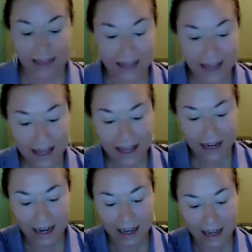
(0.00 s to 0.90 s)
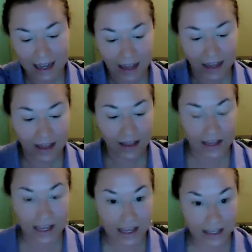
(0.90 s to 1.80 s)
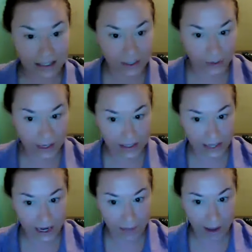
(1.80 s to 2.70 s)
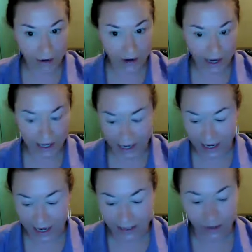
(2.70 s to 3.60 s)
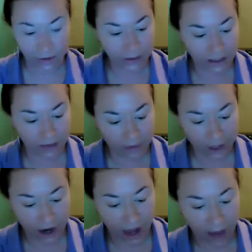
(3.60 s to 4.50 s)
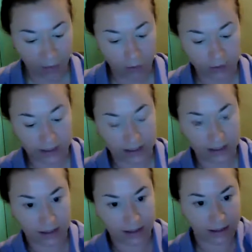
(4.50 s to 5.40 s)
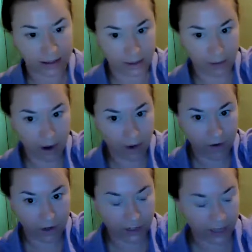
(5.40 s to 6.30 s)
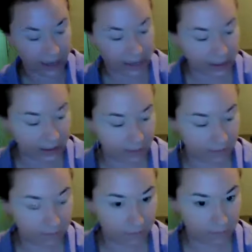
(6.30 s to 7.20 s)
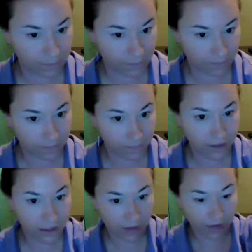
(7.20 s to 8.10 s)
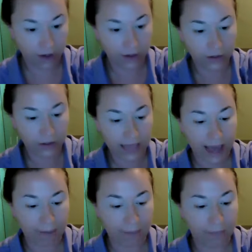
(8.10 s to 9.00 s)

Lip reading: Then the silky setting powder again has a little sifter. I will tip it over just like this, give it a little tap,